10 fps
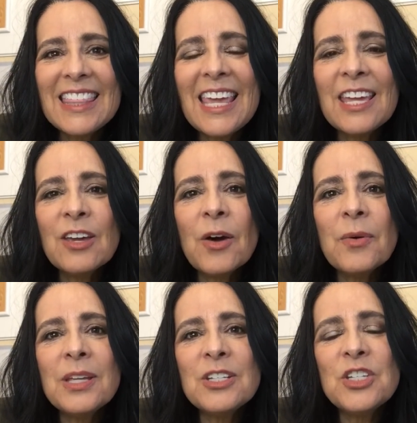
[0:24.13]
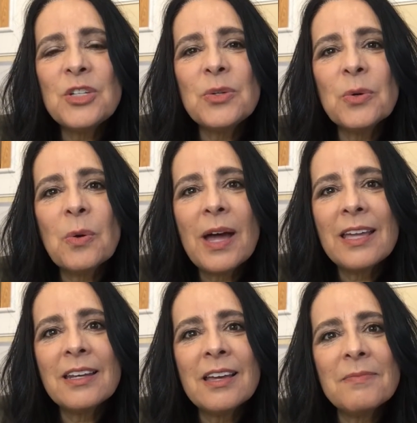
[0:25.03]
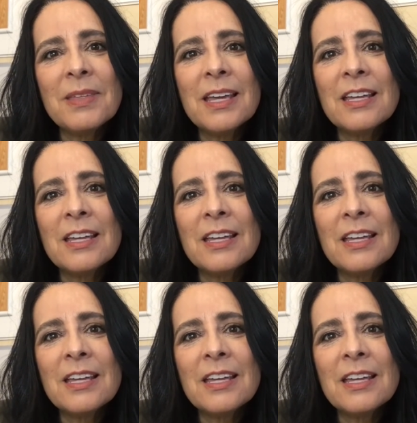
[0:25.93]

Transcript: They go into quite an